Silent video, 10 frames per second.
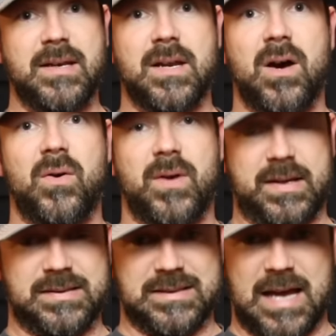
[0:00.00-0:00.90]
know
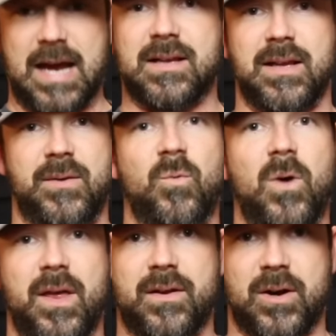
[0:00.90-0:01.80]
exactly
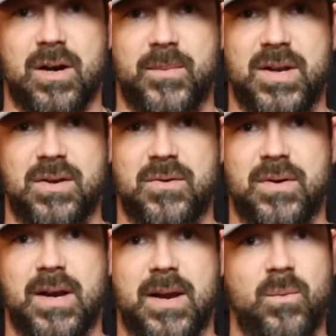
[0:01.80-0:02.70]
what they're going to be
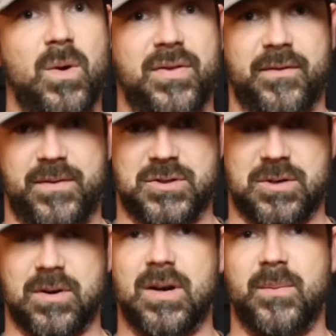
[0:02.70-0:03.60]
doing and what the
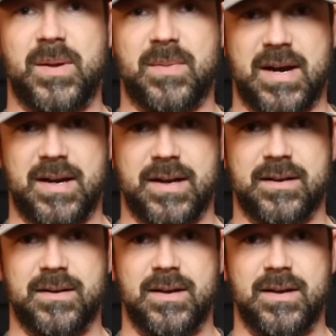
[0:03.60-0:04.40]
fish are going to be biting.